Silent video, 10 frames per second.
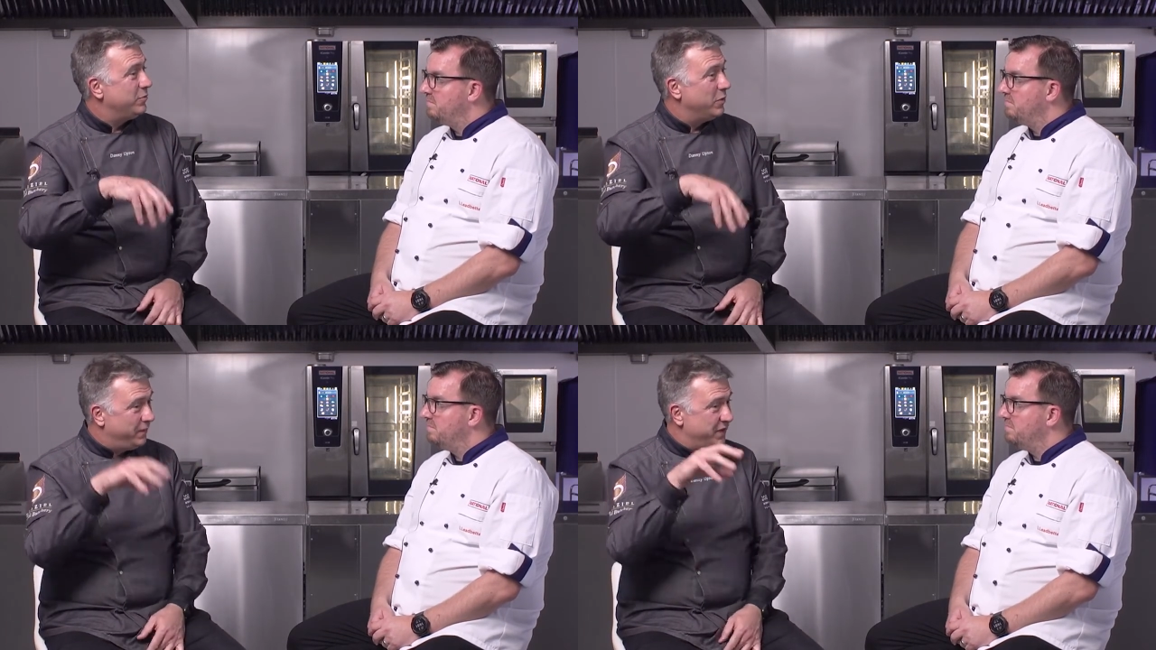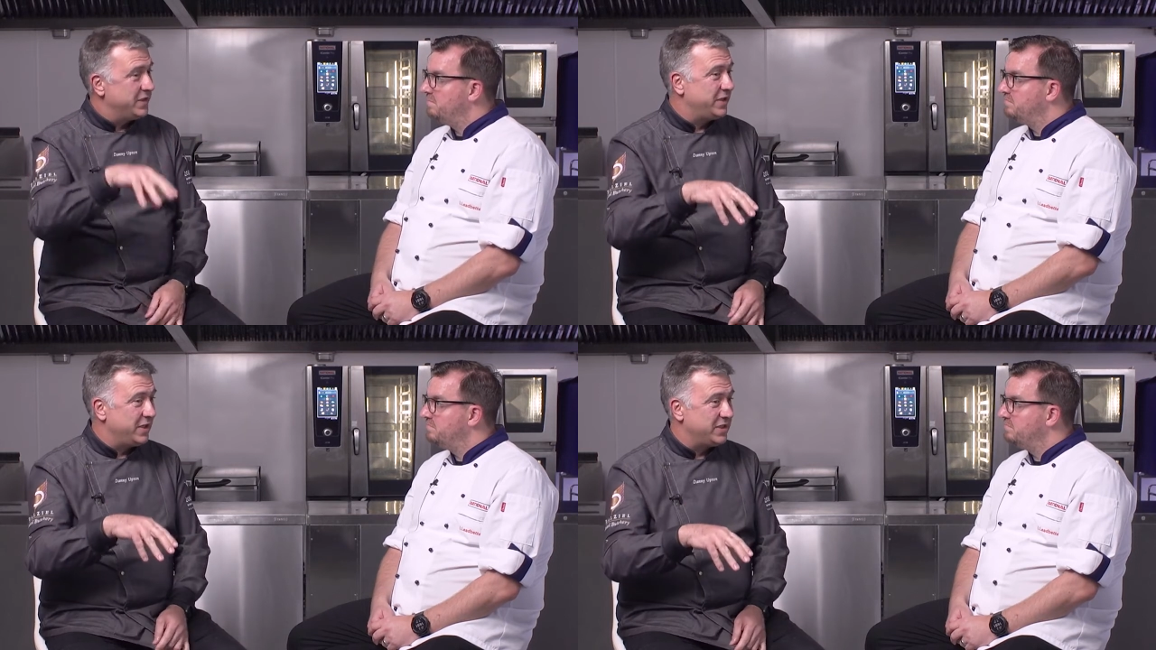Speaker 1: We'll
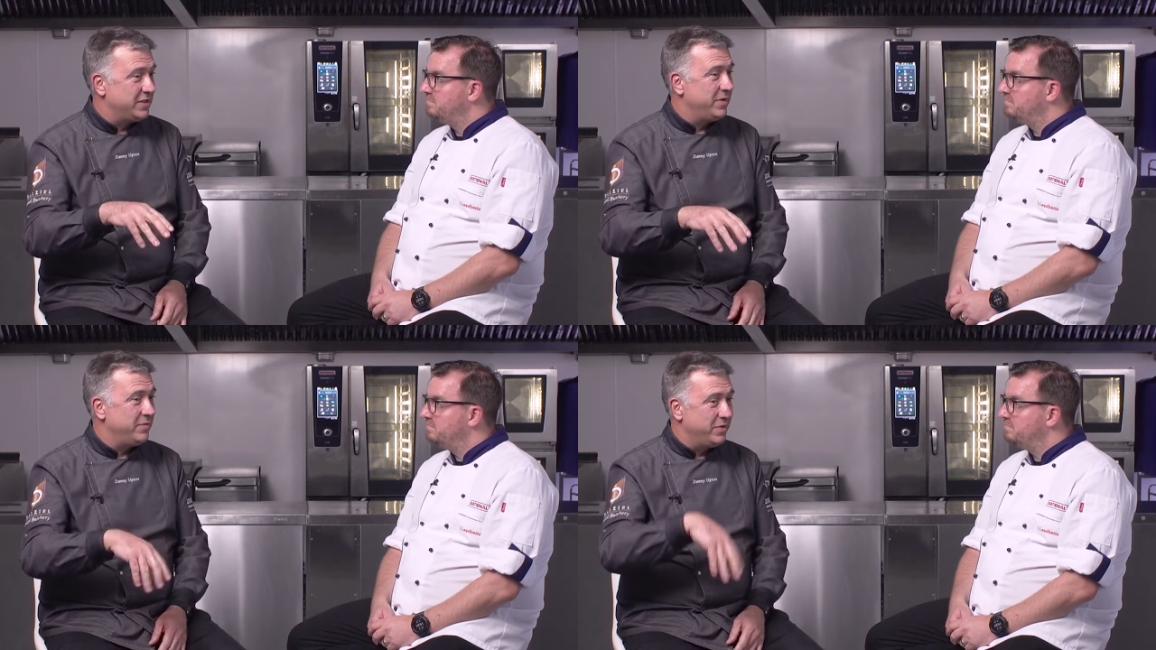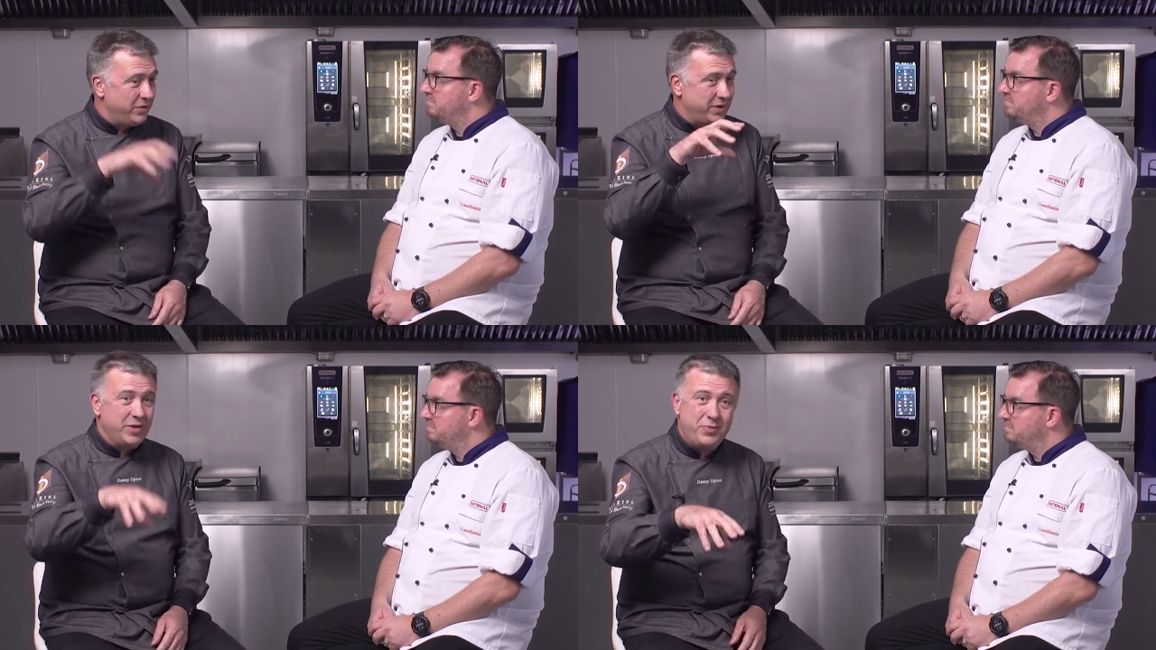visit the customer, we'll
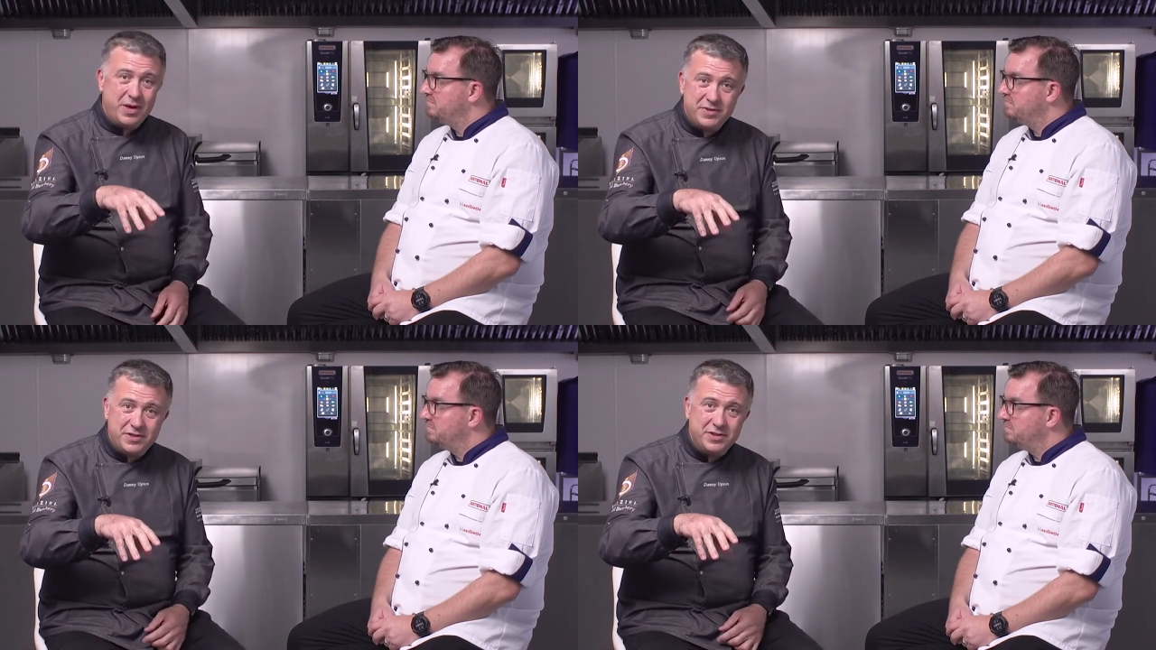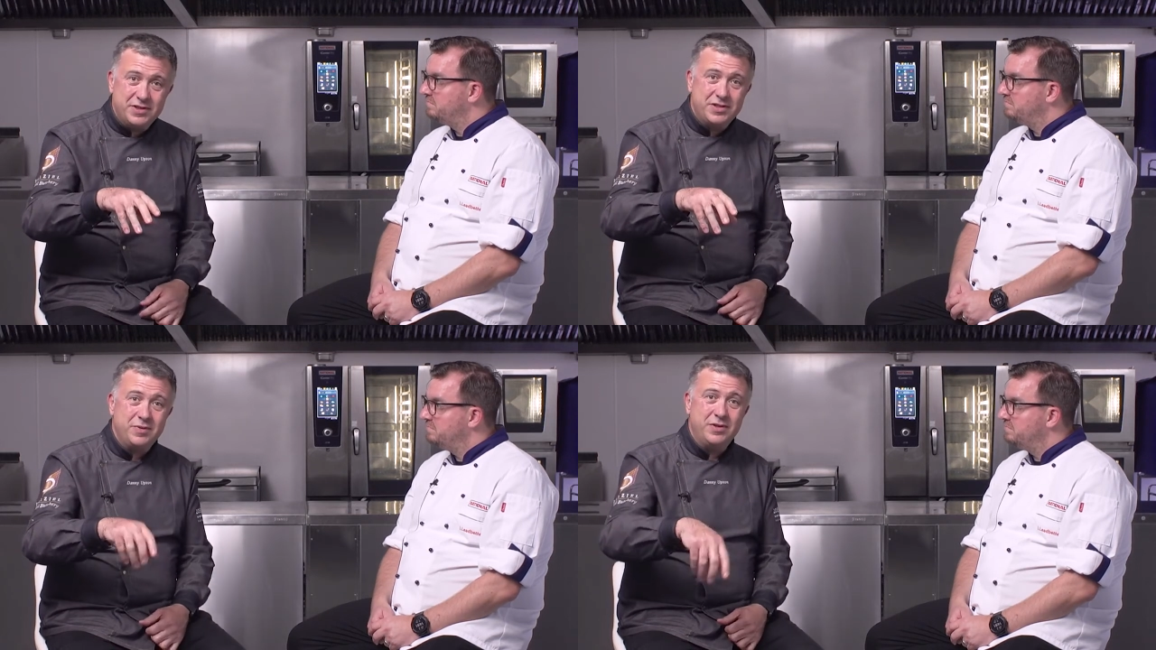look at the premises,